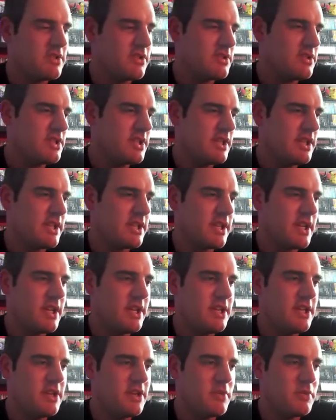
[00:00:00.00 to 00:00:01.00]
I'm saying
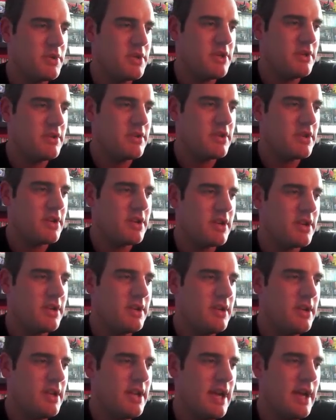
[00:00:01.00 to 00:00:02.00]
that, you know, when you look at
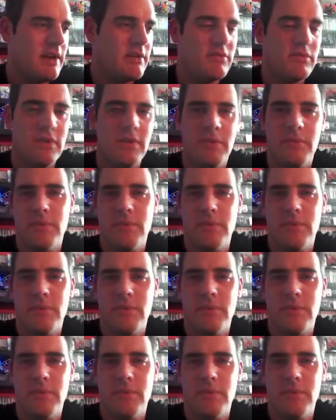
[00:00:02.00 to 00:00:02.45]
Outrun,